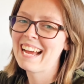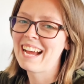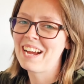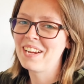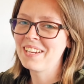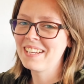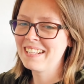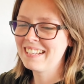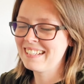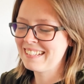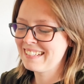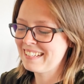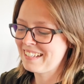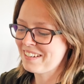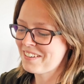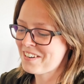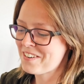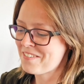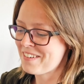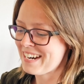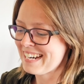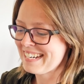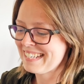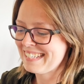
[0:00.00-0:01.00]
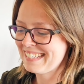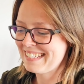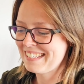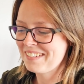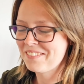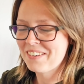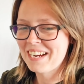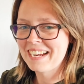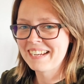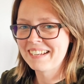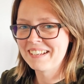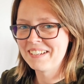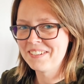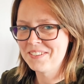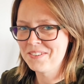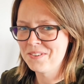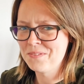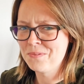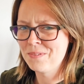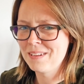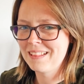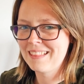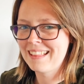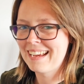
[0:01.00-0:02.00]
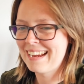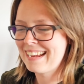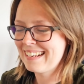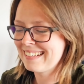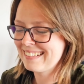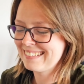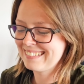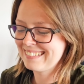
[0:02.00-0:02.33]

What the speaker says: I'm going to go away and see what I can do with that.